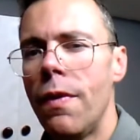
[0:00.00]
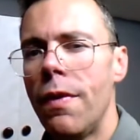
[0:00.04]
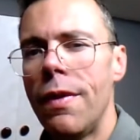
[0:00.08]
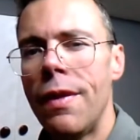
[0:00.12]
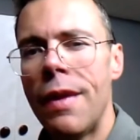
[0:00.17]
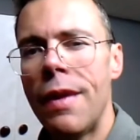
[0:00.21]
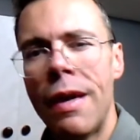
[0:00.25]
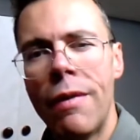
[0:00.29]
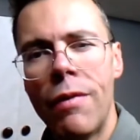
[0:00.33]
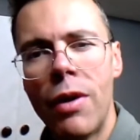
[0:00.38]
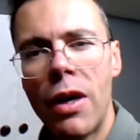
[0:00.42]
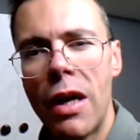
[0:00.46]

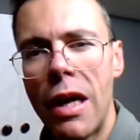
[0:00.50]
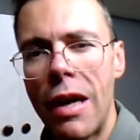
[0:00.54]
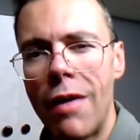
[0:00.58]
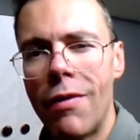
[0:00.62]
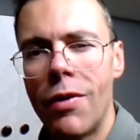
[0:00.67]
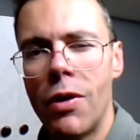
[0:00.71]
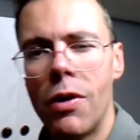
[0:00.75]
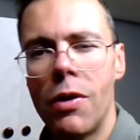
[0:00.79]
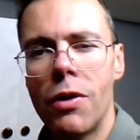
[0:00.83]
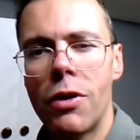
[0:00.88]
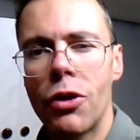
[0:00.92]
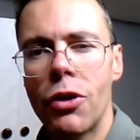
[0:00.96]
never
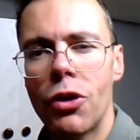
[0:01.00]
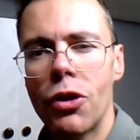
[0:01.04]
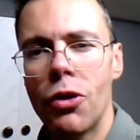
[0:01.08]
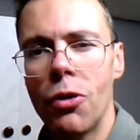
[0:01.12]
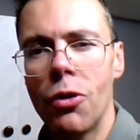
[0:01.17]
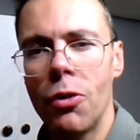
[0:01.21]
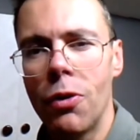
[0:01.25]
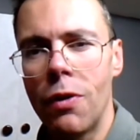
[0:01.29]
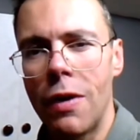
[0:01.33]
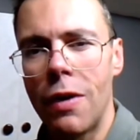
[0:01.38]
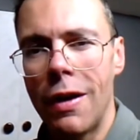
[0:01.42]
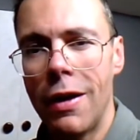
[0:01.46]
ever
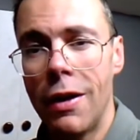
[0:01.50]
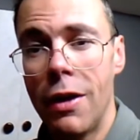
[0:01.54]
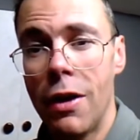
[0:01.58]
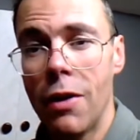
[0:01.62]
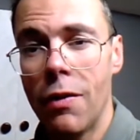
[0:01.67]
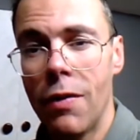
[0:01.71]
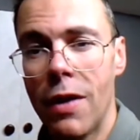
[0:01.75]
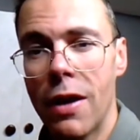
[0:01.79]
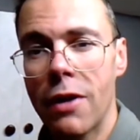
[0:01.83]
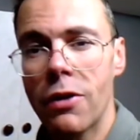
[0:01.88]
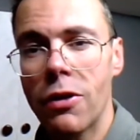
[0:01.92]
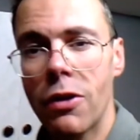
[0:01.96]
understood any
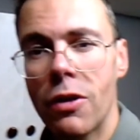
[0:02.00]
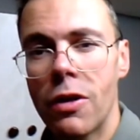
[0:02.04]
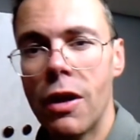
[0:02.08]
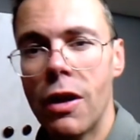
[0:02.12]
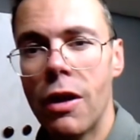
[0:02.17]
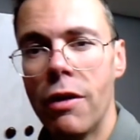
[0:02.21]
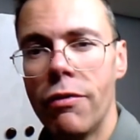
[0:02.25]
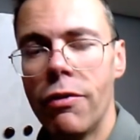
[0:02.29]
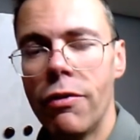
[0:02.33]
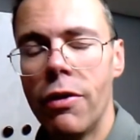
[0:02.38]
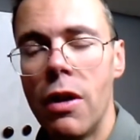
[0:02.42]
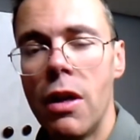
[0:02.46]
of that
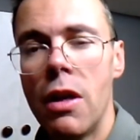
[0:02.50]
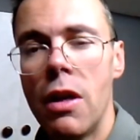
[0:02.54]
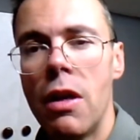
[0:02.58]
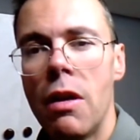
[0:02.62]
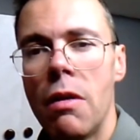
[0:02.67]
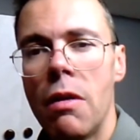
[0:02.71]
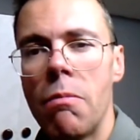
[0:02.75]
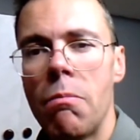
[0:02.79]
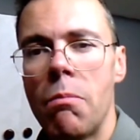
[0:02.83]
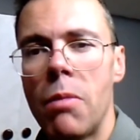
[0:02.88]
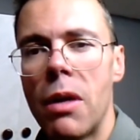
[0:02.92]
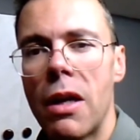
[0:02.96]
stuff,
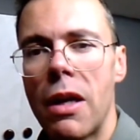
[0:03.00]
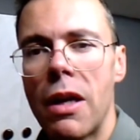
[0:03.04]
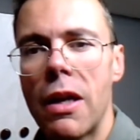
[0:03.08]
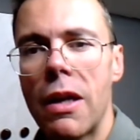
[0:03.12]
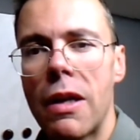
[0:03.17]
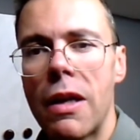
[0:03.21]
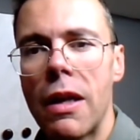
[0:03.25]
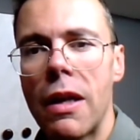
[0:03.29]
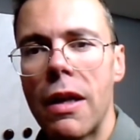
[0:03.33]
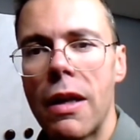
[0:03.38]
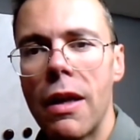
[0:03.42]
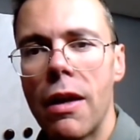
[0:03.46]
but I
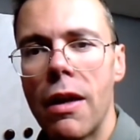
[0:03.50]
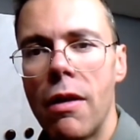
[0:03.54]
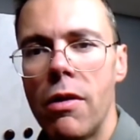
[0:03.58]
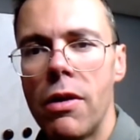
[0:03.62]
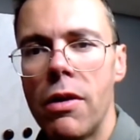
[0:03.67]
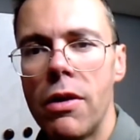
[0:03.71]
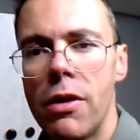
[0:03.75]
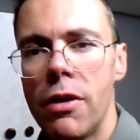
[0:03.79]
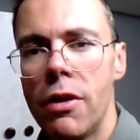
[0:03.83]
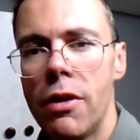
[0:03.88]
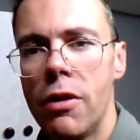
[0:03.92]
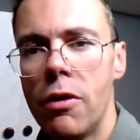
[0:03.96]
can
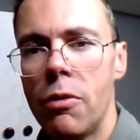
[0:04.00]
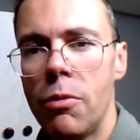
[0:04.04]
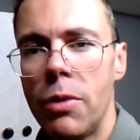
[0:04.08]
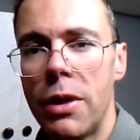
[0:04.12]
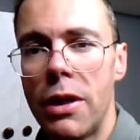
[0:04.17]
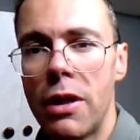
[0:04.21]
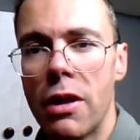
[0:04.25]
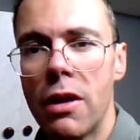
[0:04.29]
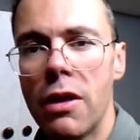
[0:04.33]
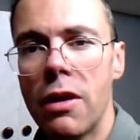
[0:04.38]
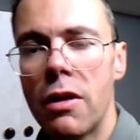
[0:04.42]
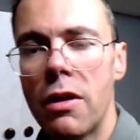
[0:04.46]
guarantee you
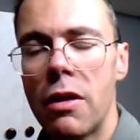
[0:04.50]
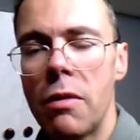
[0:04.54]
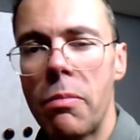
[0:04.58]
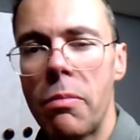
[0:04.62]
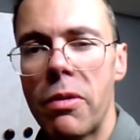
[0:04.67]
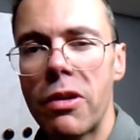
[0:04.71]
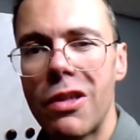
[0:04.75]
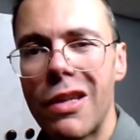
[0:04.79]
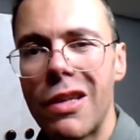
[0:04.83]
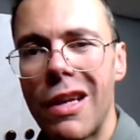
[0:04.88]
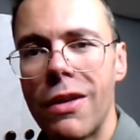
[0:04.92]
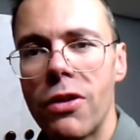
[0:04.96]
with
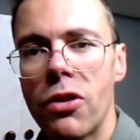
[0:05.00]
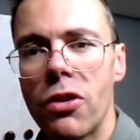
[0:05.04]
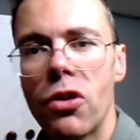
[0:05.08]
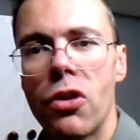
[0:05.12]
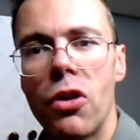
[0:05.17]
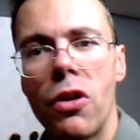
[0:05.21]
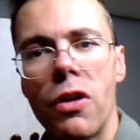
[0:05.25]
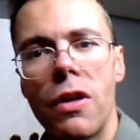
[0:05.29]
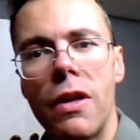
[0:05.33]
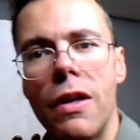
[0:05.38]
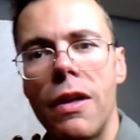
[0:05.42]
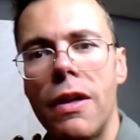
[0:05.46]
100%
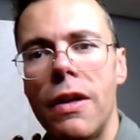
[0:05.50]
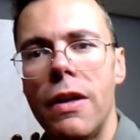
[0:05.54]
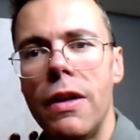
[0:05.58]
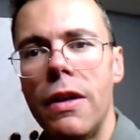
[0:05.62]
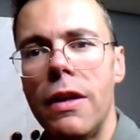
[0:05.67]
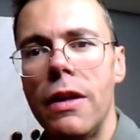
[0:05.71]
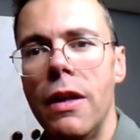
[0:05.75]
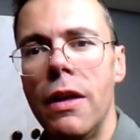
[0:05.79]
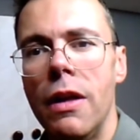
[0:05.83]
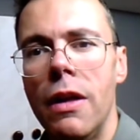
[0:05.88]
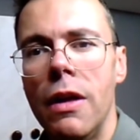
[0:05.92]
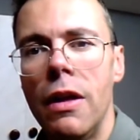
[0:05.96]

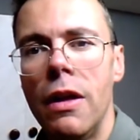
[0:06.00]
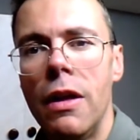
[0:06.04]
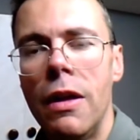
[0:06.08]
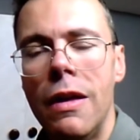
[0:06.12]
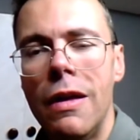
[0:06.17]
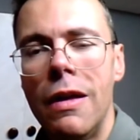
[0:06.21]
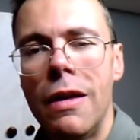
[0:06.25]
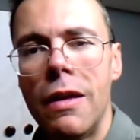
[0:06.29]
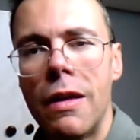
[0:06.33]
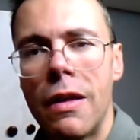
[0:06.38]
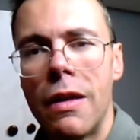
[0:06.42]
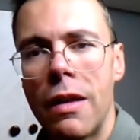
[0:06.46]
certainty
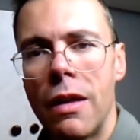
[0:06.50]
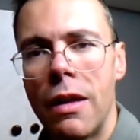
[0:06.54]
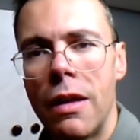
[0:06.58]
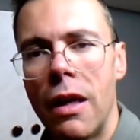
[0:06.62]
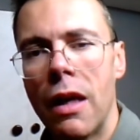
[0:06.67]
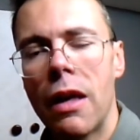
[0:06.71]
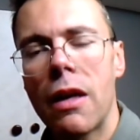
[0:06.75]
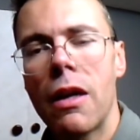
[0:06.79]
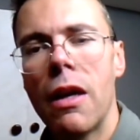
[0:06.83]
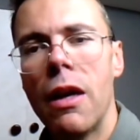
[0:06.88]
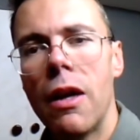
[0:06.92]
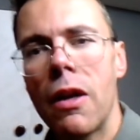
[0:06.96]

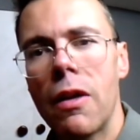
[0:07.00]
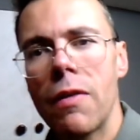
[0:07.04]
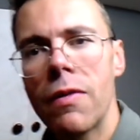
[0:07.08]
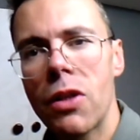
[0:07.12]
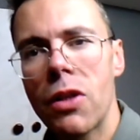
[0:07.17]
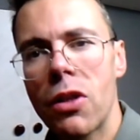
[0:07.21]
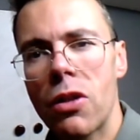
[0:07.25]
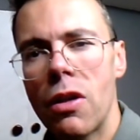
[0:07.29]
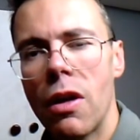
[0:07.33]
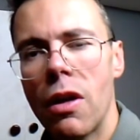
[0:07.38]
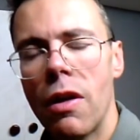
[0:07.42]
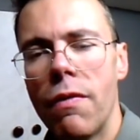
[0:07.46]
that kind of
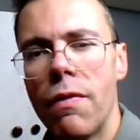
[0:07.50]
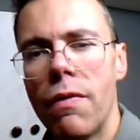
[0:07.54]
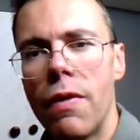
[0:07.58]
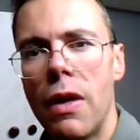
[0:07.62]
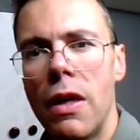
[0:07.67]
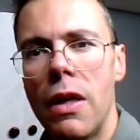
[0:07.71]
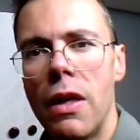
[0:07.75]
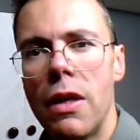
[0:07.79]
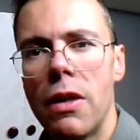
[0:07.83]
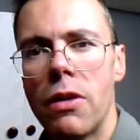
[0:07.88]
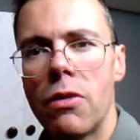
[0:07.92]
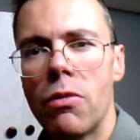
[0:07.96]
stuff
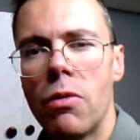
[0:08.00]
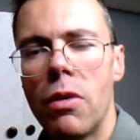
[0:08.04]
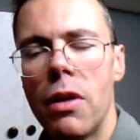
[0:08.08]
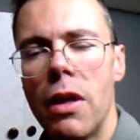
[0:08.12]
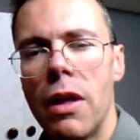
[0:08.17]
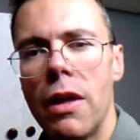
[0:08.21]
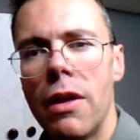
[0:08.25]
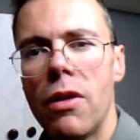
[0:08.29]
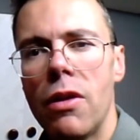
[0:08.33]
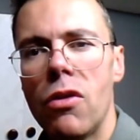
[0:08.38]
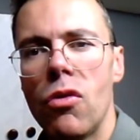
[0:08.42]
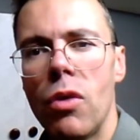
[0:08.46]
is
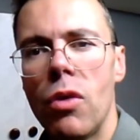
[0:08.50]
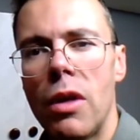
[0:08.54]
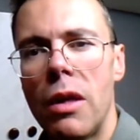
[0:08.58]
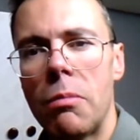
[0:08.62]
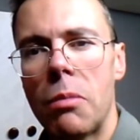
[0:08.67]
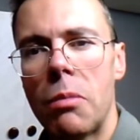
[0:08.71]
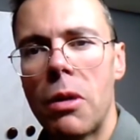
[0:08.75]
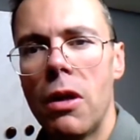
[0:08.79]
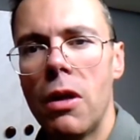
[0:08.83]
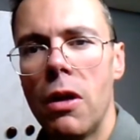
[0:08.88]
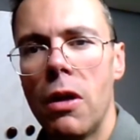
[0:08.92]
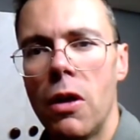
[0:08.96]
related to
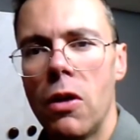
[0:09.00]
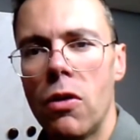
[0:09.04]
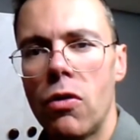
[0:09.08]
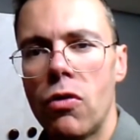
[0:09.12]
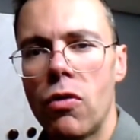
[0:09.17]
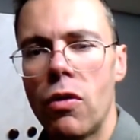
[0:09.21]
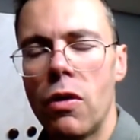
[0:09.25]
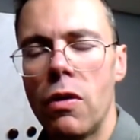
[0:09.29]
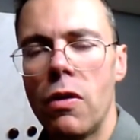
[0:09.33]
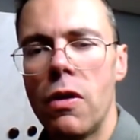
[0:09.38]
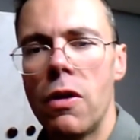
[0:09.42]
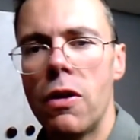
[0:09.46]
MK
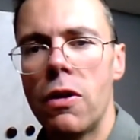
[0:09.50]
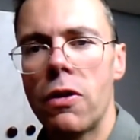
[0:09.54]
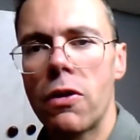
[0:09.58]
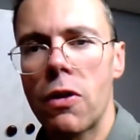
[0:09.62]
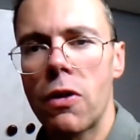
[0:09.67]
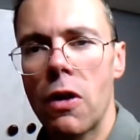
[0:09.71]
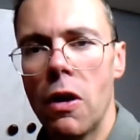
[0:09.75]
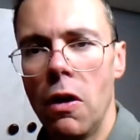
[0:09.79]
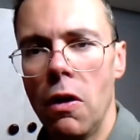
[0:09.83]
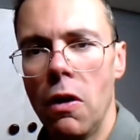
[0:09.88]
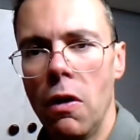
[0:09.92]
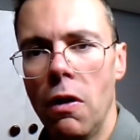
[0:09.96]
Ultra. There's
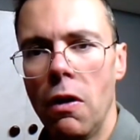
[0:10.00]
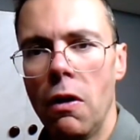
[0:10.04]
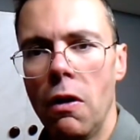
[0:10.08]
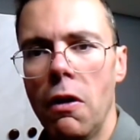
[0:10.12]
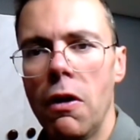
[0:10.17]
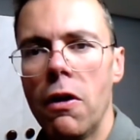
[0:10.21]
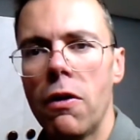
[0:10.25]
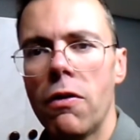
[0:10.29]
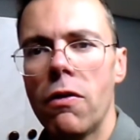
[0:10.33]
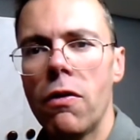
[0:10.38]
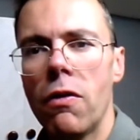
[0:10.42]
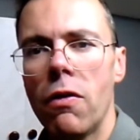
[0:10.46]
a
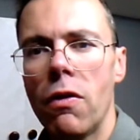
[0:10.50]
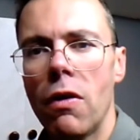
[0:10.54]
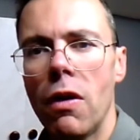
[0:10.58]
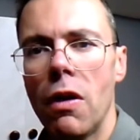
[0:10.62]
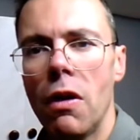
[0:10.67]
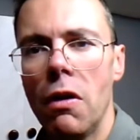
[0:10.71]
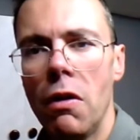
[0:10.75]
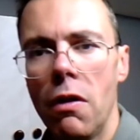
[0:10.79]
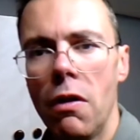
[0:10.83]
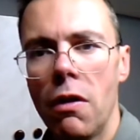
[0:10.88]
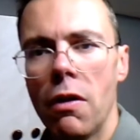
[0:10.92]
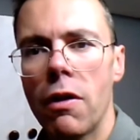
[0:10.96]
lot,
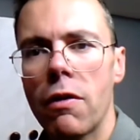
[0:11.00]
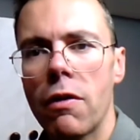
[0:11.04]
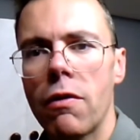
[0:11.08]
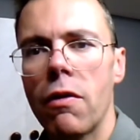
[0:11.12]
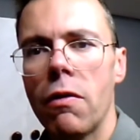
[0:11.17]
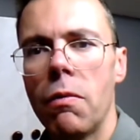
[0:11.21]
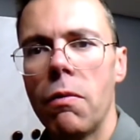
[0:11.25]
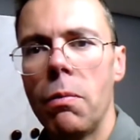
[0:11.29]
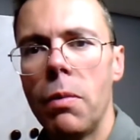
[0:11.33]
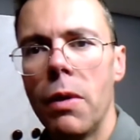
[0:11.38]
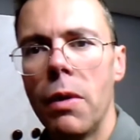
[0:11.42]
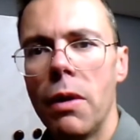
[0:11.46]
a lot
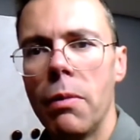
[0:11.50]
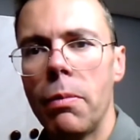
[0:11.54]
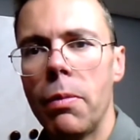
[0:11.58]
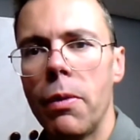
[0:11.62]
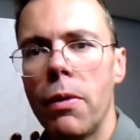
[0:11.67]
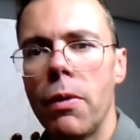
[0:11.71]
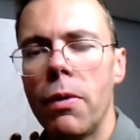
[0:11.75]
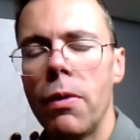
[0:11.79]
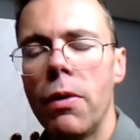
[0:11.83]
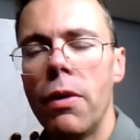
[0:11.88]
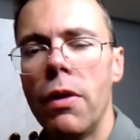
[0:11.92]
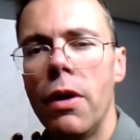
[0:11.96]
of
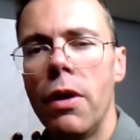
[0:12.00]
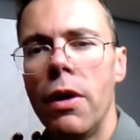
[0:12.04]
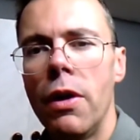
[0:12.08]
people